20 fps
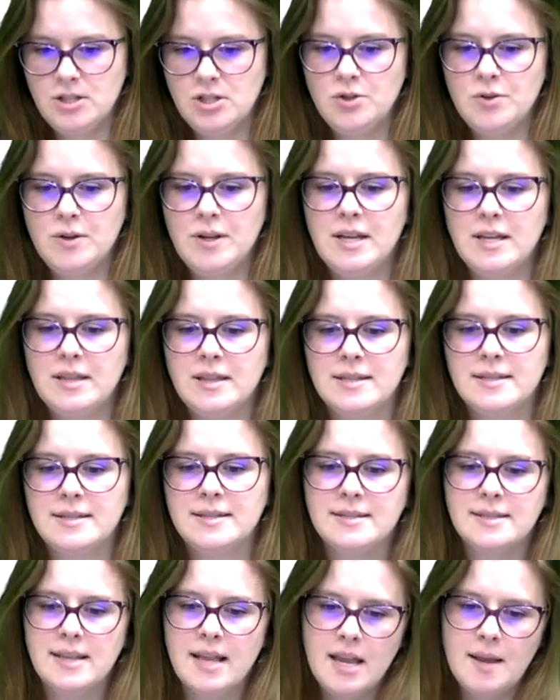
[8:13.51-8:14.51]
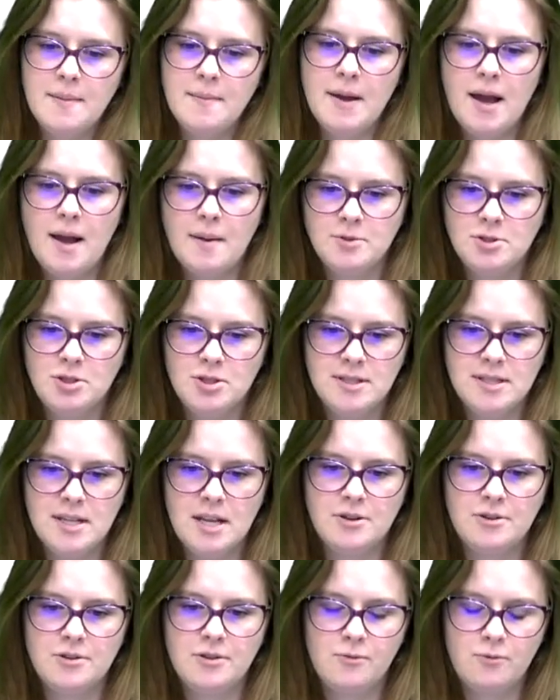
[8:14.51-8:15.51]
You can get the same options
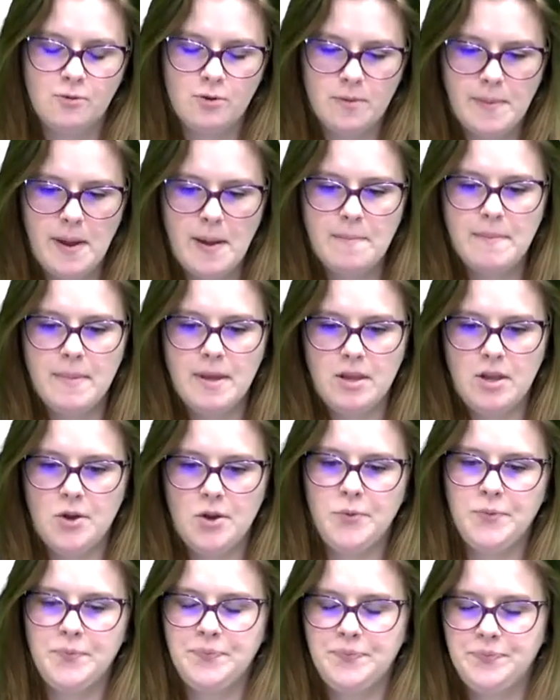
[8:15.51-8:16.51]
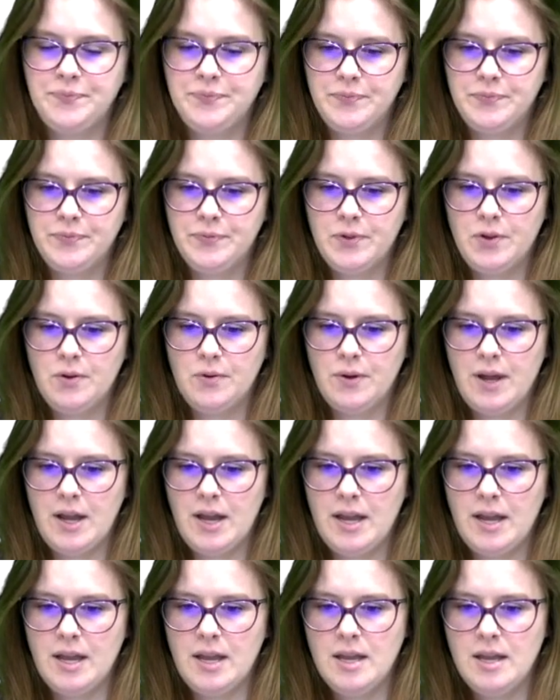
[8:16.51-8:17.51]
under the format menu,
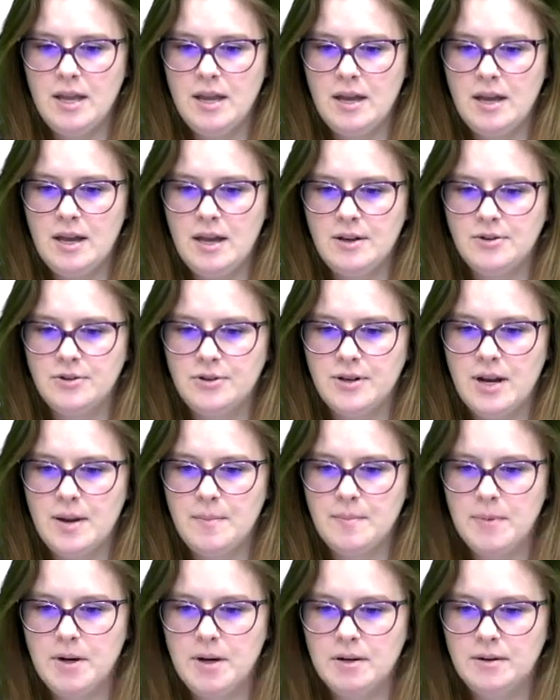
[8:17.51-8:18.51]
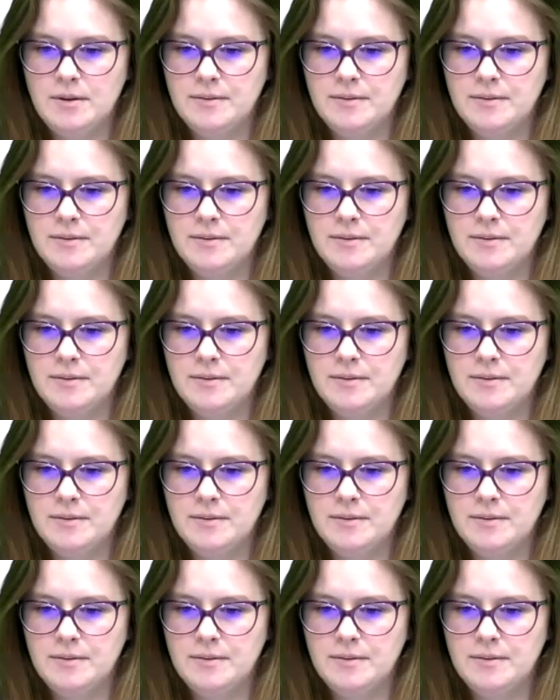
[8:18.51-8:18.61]
okay, under number.